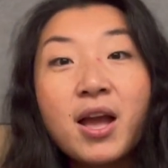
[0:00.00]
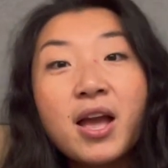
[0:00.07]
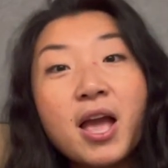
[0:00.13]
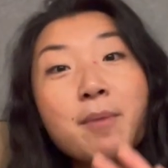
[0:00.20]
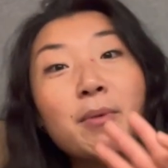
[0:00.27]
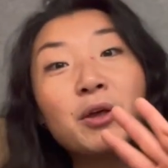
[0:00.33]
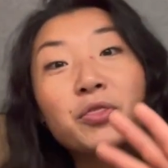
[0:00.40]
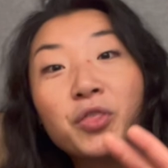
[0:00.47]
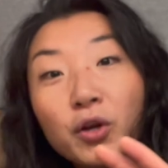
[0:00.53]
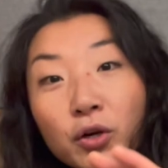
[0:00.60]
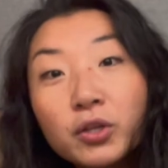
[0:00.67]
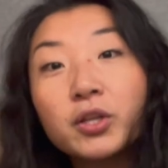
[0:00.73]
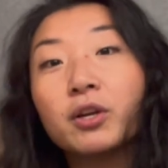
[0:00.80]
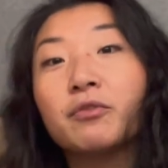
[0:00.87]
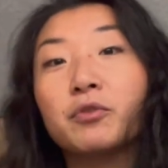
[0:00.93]
In my third
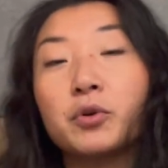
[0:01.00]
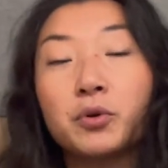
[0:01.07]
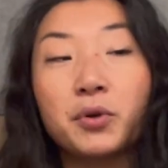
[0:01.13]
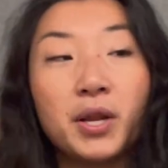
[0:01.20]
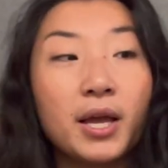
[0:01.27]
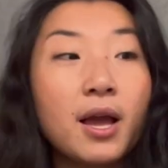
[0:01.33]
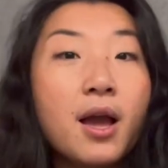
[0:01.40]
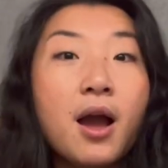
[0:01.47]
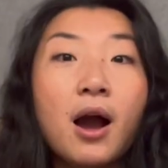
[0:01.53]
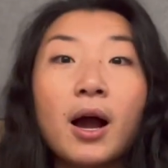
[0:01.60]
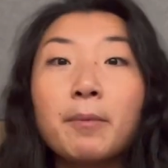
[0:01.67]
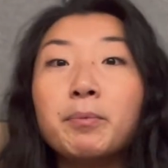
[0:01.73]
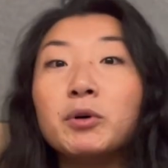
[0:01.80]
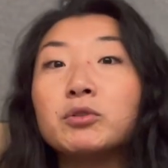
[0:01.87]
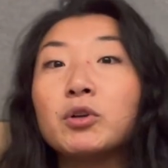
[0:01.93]
year of recruiting, I
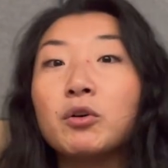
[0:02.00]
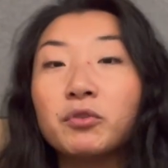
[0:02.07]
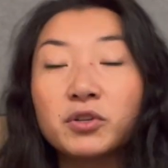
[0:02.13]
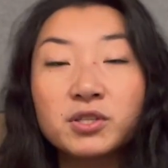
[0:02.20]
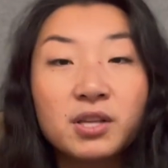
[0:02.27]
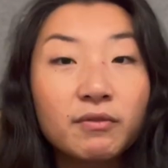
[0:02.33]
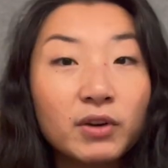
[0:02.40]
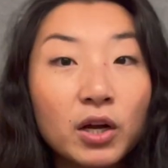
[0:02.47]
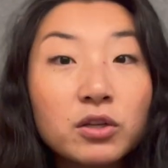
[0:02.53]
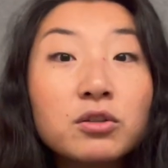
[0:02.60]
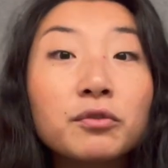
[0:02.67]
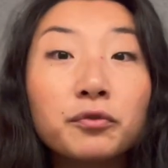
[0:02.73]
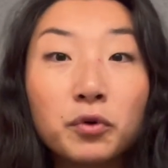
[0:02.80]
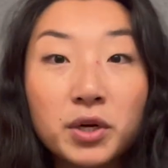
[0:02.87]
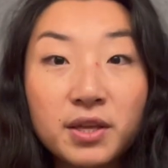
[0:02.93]
billed over
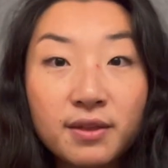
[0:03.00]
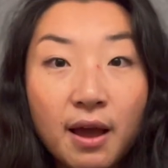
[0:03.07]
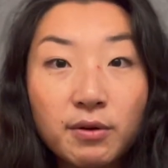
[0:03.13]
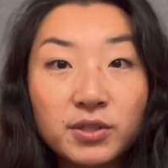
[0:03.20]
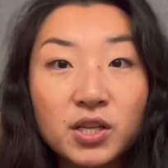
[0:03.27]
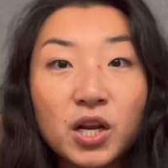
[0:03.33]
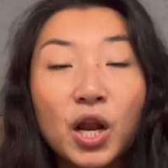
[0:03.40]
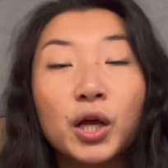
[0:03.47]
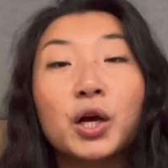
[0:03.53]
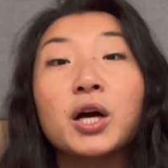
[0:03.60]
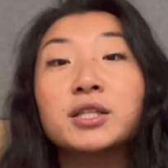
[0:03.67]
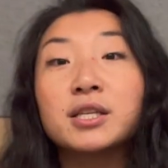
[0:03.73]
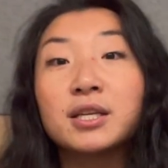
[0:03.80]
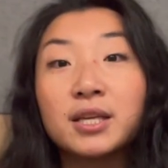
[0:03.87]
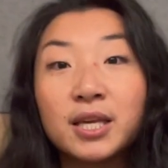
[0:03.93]
740,000 I got
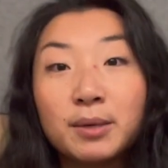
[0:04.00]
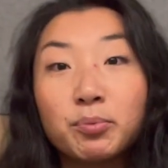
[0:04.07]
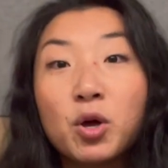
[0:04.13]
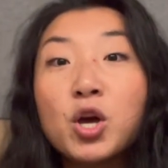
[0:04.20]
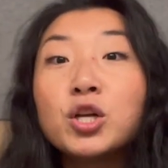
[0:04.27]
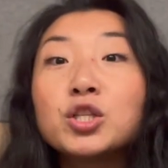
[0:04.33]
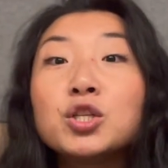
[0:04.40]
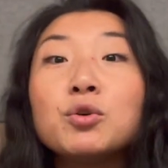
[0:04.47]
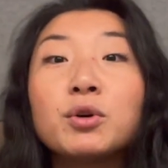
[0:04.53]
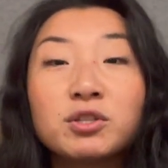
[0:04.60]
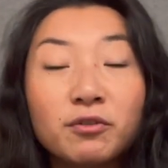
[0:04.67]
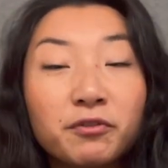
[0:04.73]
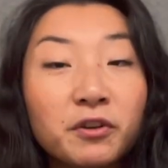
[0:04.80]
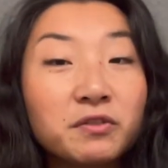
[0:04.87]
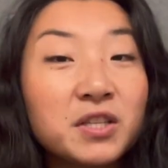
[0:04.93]
to keep
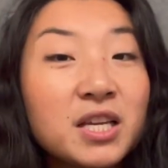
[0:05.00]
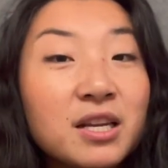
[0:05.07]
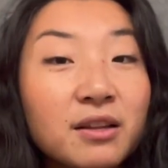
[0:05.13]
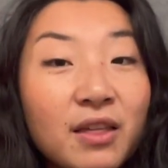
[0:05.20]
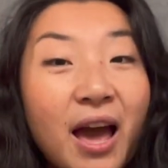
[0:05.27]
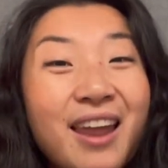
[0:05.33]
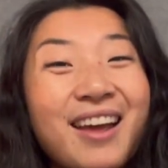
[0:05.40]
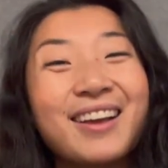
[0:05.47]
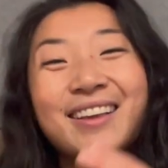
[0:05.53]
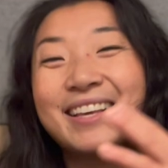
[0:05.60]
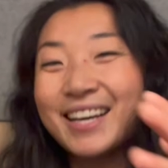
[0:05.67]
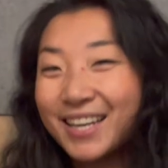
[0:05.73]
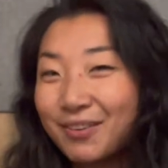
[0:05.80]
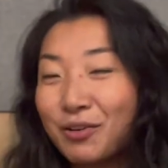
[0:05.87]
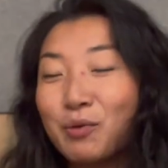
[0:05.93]
215 of that.
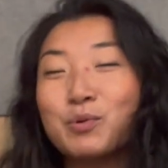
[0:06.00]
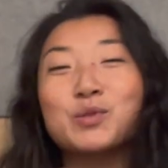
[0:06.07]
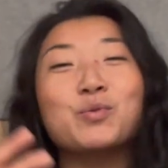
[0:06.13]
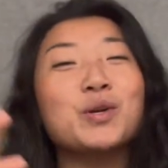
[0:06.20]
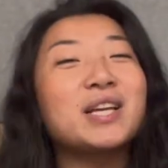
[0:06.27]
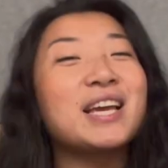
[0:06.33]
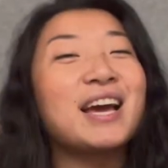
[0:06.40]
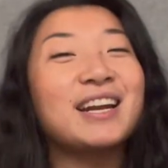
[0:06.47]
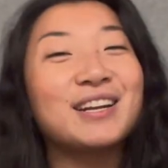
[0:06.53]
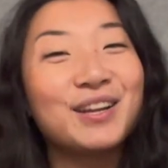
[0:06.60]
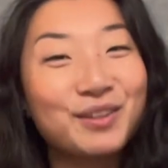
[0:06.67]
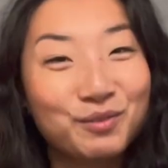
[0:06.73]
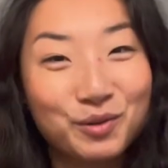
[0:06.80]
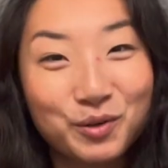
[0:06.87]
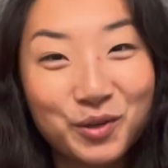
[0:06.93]
Again, if I was working at
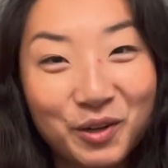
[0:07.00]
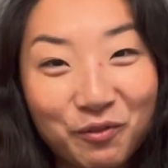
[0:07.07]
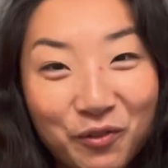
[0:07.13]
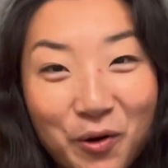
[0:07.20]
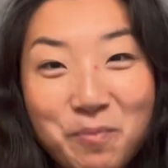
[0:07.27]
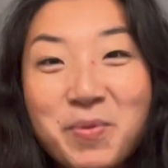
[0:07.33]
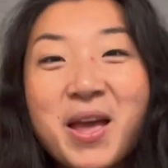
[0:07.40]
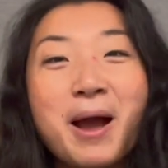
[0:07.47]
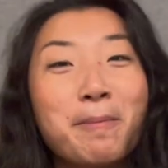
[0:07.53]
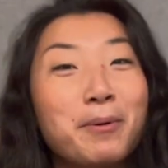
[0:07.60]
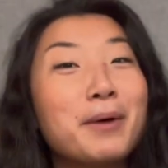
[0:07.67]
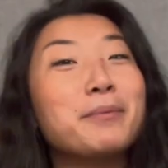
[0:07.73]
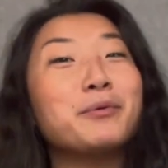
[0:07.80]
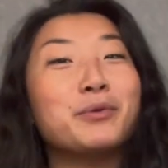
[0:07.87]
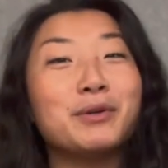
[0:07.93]
another recruiting firm,
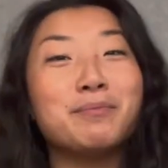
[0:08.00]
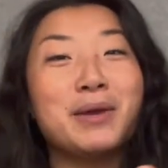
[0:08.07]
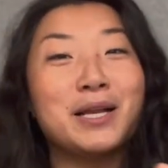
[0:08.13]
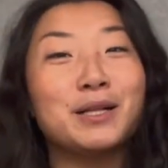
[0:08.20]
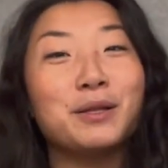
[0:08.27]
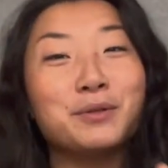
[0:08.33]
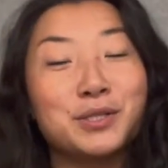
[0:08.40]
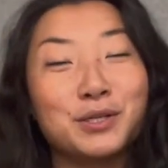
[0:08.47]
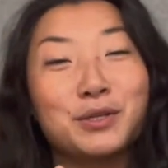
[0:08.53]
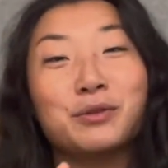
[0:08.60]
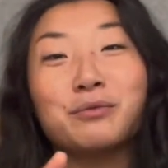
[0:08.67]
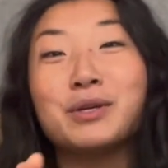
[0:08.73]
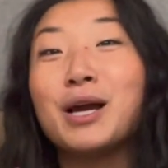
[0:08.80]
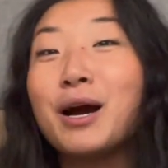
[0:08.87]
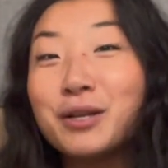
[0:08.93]
probably would have made closer to
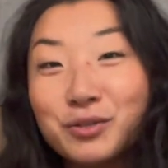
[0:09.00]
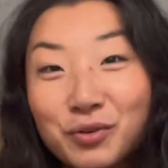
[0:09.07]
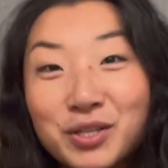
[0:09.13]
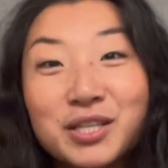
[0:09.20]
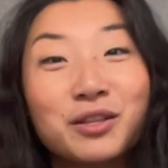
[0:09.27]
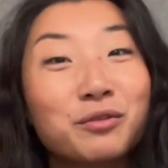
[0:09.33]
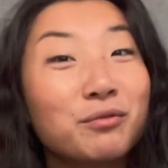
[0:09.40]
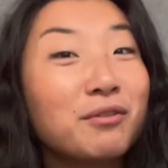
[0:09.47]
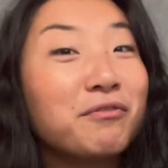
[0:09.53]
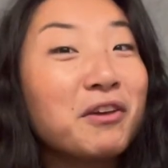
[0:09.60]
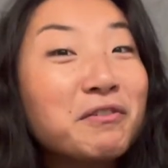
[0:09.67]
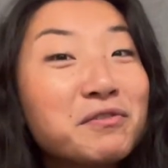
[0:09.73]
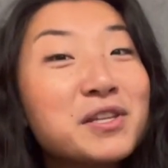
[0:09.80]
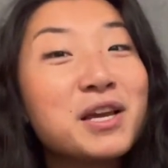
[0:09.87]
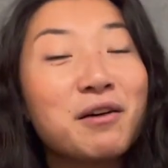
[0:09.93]
300 to
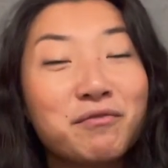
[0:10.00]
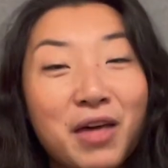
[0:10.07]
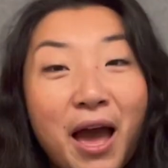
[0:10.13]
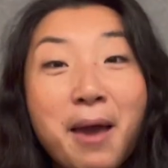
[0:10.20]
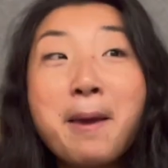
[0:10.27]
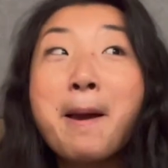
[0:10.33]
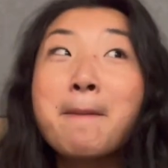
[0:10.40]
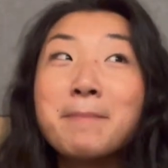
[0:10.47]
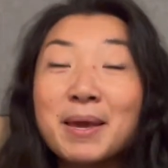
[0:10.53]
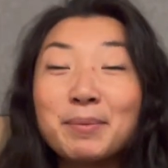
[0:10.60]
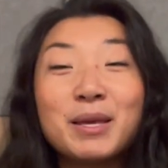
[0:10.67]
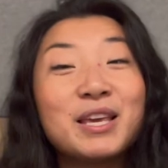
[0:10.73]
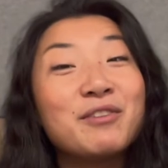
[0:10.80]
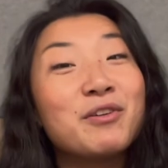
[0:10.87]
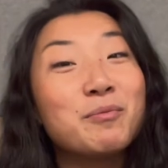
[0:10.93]
350 of that, maybe
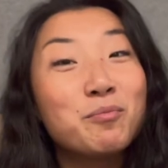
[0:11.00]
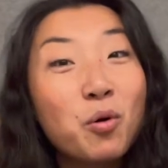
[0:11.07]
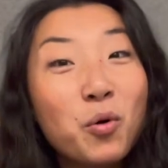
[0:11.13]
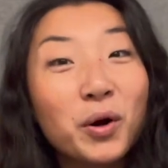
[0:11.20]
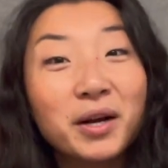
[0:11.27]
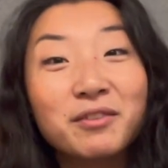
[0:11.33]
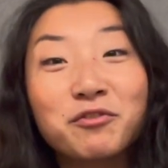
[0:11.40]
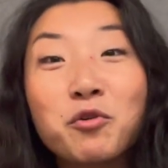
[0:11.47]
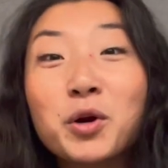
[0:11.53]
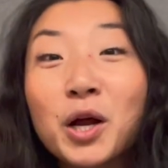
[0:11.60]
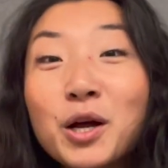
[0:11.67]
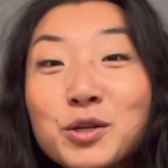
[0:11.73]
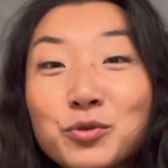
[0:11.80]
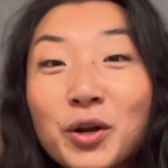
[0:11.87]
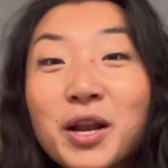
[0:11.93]
even more,
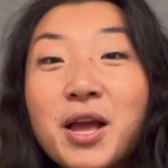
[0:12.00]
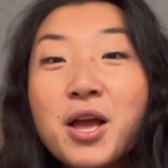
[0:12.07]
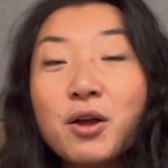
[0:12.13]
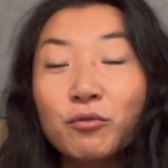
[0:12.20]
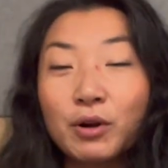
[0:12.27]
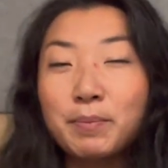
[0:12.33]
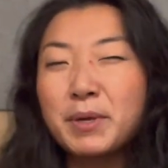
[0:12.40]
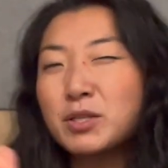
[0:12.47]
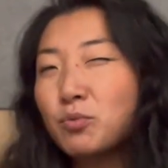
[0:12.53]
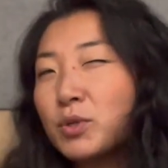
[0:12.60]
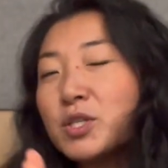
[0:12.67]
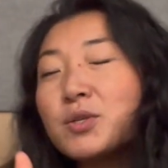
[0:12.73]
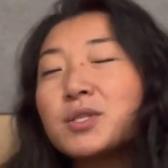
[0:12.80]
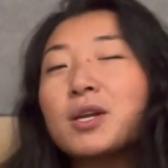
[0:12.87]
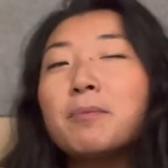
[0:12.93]
400, right? Because once
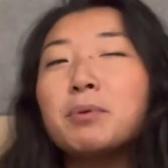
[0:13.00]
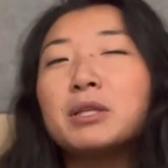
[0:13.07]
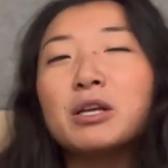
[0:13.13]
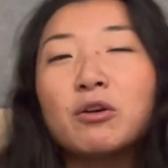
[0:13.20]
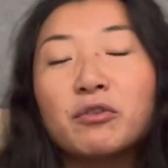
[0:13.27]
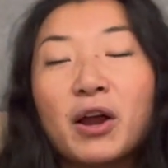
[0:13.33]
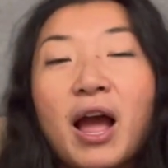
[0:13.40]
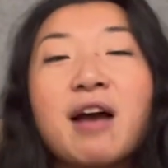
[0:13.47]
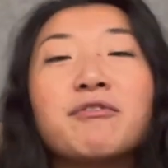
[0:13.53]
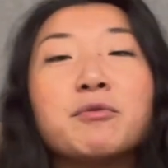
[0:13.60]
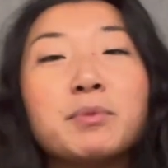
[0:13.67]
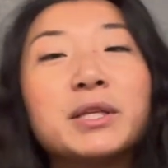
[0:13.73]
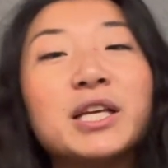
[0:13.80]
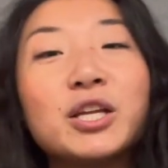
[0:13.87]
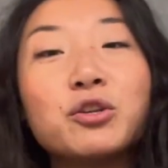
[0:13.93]
you start billing over half a
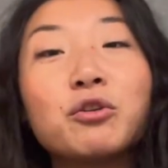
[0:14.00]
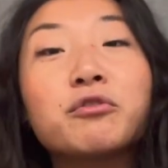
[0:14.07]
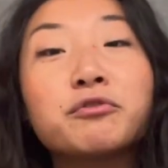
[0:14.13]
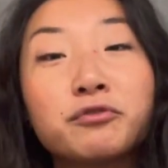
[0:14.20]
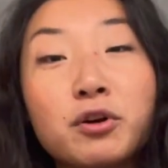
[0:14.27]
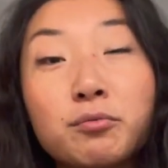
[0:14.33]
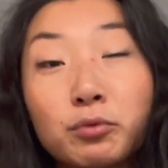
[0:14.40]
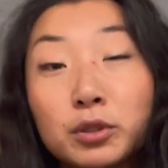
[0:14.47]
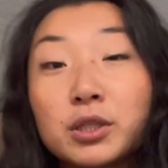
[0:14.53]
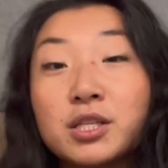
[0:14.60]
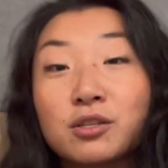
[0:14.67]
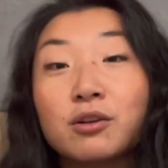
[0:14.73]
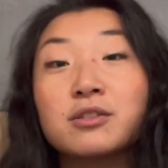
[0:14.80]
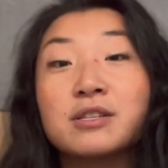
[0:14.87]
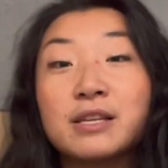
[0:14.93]
million, your firm really
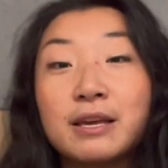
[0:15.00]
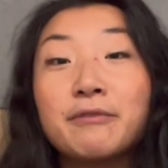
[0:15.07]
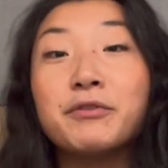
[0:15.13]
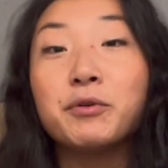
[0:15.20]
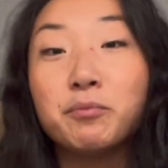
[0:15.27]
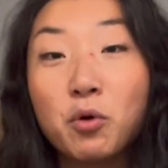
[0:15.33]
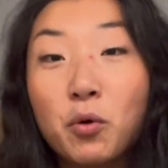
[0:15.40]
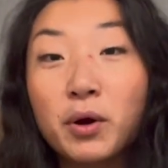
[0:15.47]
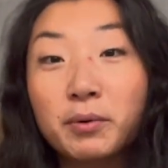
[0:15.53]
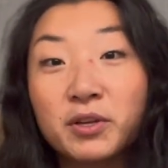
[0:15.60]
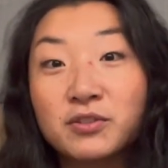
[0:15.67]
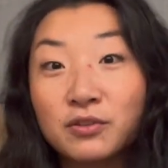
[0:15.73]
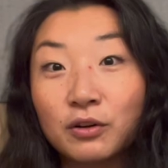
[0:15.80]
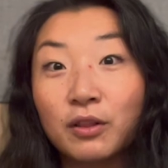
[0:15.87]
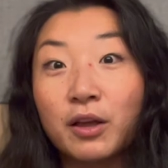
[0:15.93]
starts to give you more
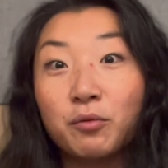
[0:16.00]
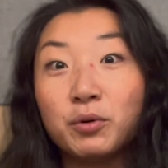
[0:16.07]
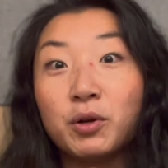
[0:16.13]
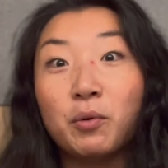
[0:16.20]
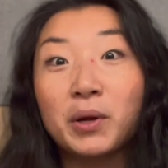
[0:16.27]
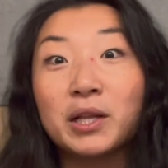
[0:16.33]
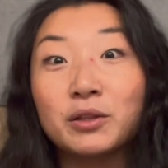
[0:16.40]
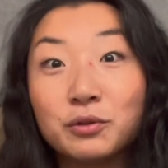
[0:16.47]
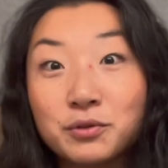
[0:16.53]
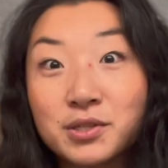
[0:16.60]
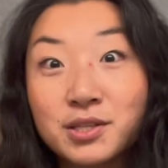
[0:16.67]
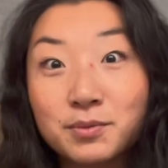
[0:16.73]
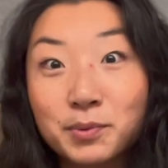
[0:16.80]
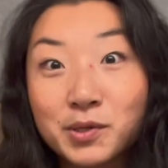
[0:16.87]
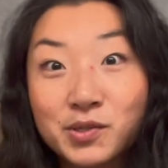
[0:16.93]
because they're like, we don't want to lose
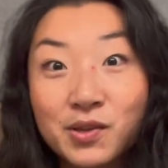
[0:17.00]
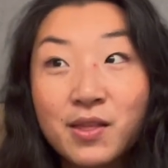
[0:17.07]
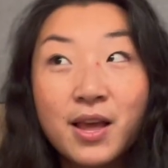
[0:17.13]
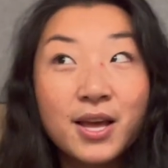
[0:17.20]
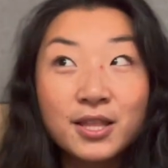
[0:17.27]
this person.